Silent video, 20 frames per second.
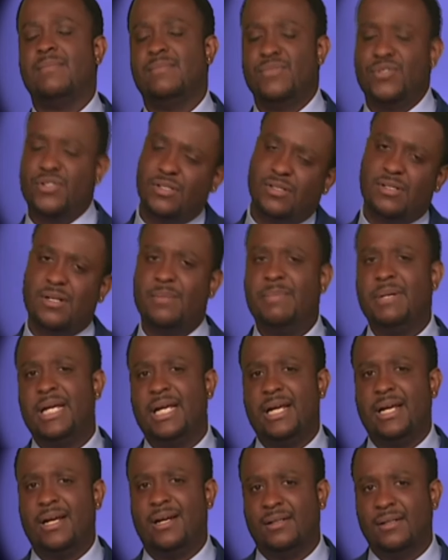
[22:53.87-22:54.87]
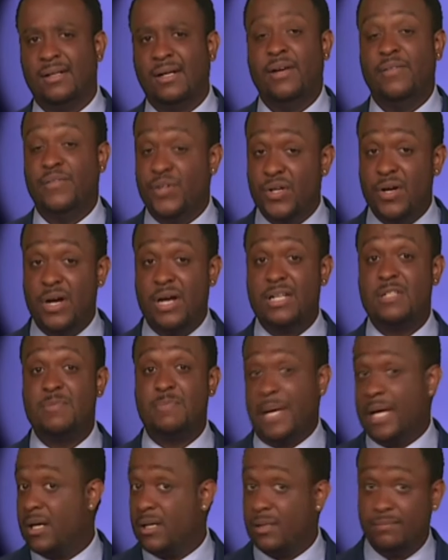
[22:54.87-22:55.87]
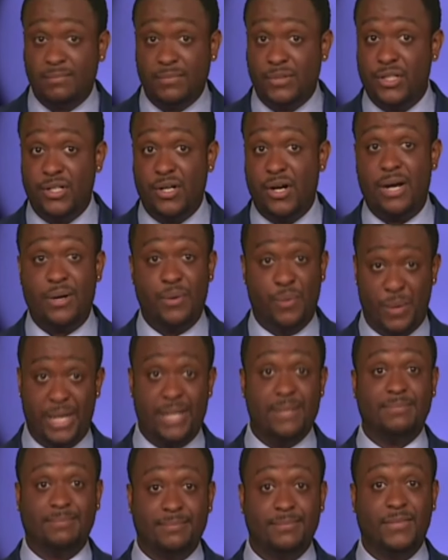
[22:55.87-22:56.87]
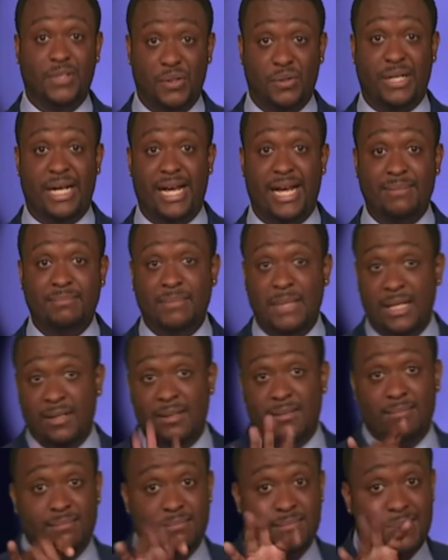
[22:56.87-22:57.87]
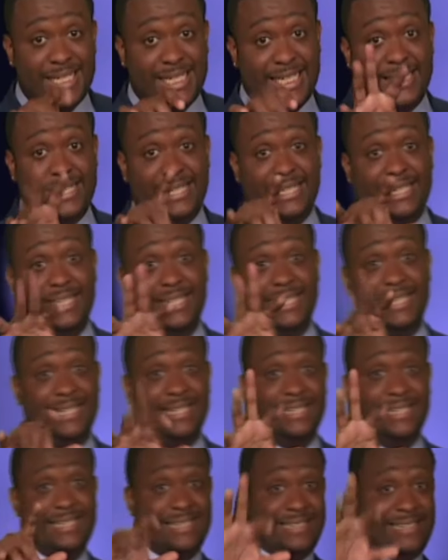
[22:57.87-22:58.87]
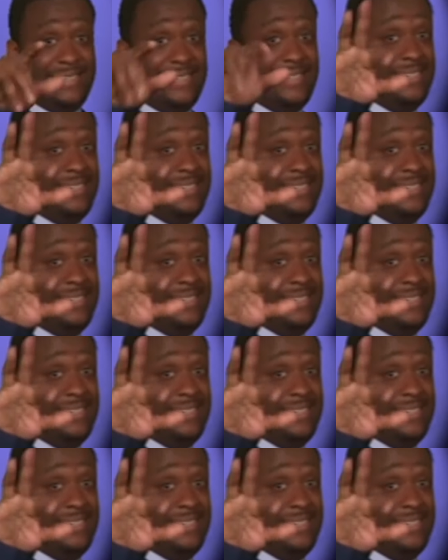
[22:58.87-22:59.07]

Anna Roisman, she's going to be here. If you know how to spell, you know how to win. Okay? Bye.